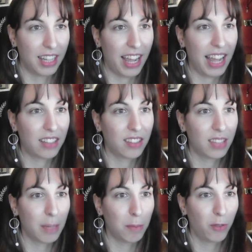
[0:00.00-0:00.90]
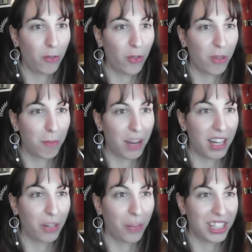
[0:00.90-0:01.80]
except for the
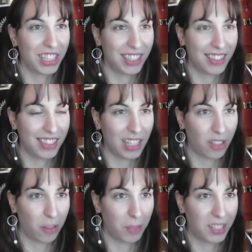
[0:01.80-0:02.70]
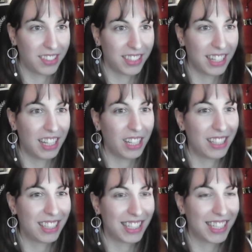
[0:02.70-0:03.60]
part where she's sitting on, because
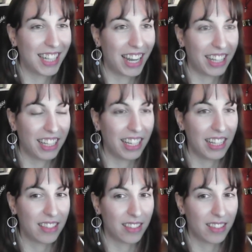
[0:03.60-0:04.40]
it's just like, it's